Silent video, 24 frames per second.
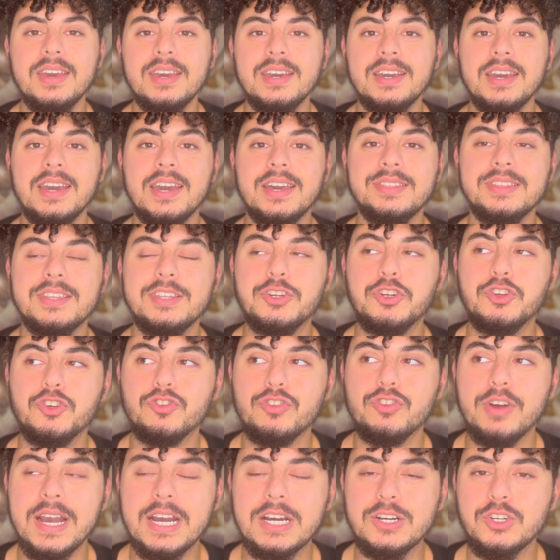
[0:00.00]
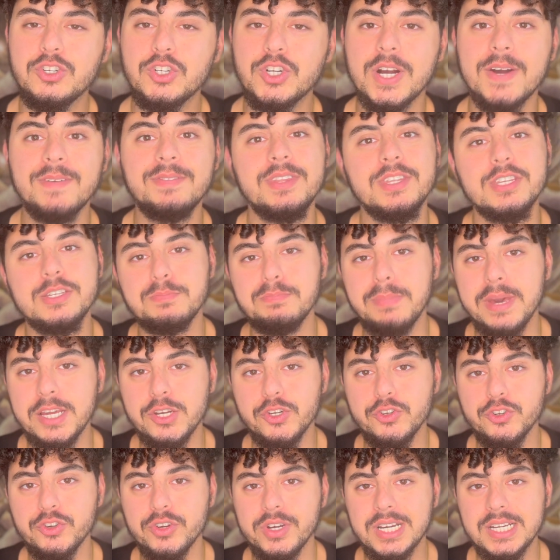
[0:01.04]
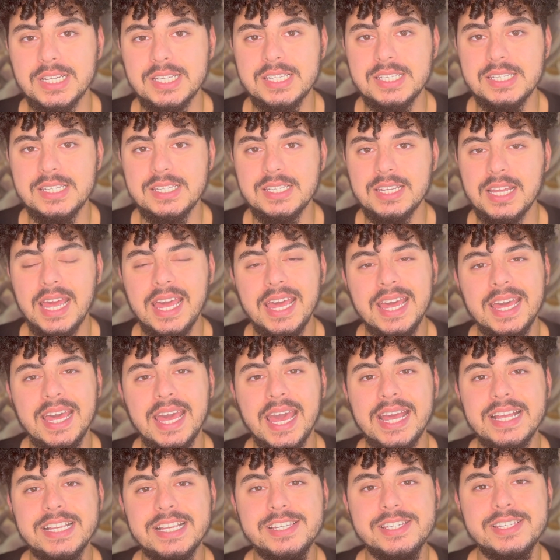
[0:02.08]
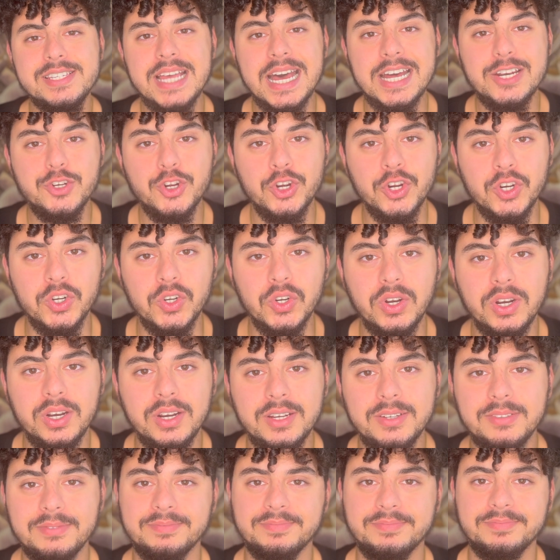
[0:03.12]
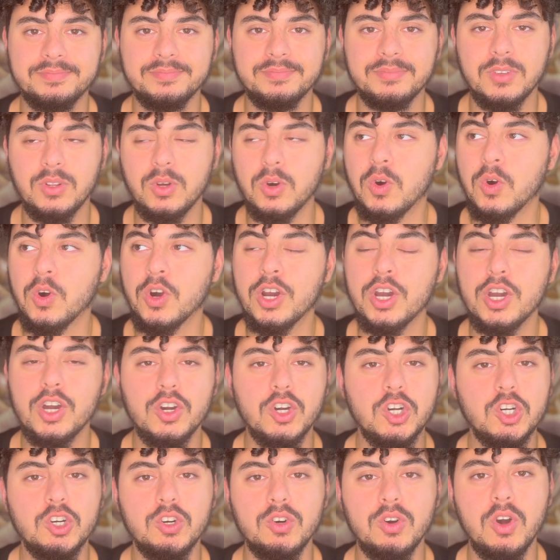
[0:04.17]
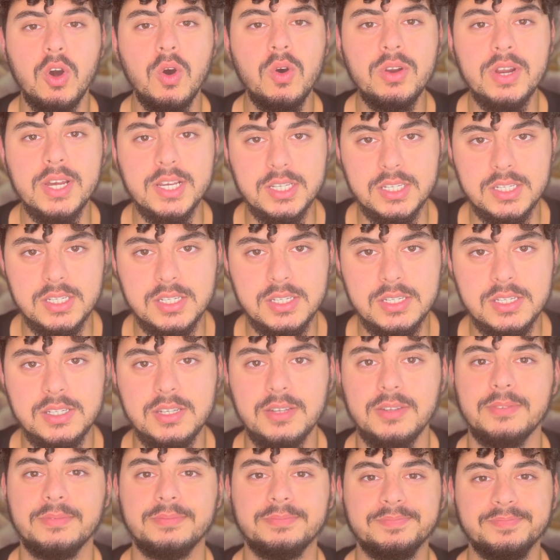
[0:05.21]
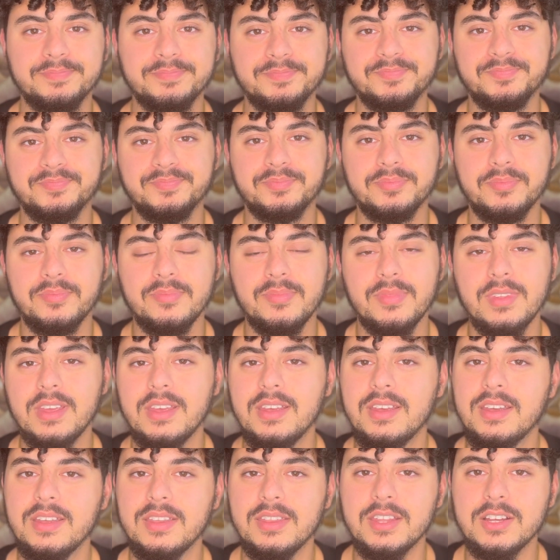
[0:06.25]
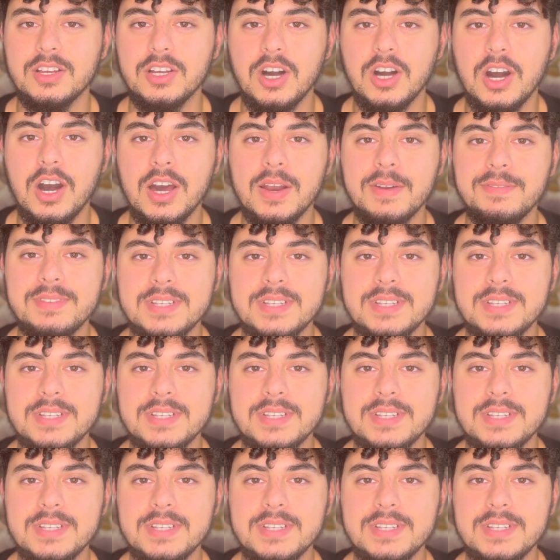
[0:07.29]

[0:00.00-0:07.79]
And the director of this matrix is Saturn, or Cronus, the god of